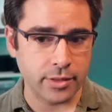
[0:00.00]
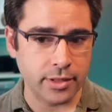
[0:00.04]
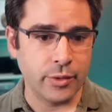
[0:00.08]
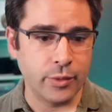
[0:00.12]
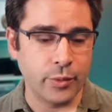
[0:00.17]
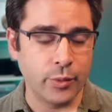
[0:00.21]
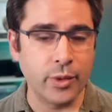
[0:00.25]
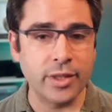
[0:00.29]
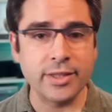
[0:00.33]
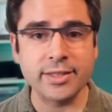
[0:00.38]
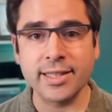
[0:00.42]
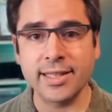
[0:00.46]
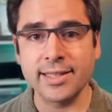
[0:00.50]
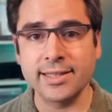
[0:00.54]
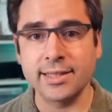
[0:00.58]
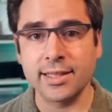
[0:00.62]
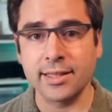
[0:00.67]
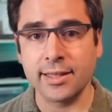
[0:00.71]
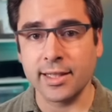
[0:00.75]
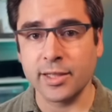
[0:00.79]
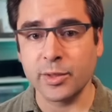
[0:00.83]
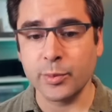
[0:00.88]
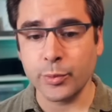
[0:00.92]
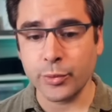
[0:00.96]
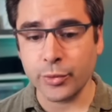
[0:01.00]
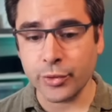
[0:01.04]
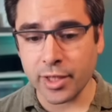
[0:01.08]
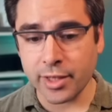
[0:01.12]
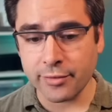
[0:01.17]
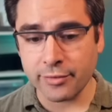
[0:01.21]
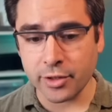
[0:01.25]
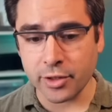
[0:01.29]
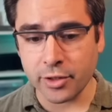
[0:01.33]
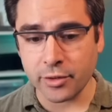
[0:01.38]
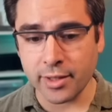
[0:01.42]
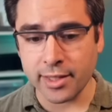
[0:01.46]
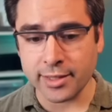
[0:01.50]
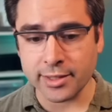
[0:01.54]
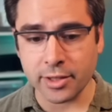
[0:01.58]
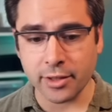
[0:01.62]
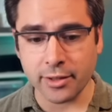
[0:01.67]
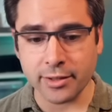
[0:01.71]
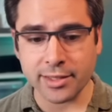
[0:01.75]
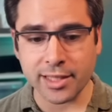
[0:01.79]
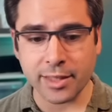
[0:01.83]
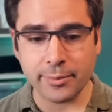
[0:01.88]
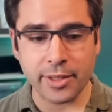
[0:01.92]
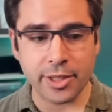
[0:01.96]
Once I select preview, as long
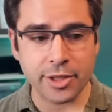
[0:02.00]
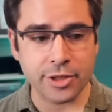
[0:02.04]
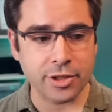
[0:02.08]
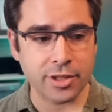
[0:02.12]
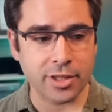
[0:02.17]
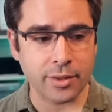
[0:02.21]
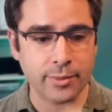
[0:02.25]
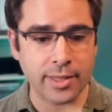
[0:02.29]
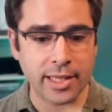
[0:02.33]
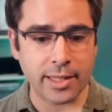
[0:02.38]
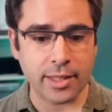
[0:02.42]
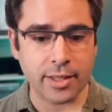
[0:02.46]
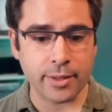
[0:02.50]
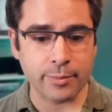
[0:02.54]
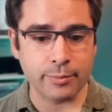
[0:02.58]
as I make sure that my,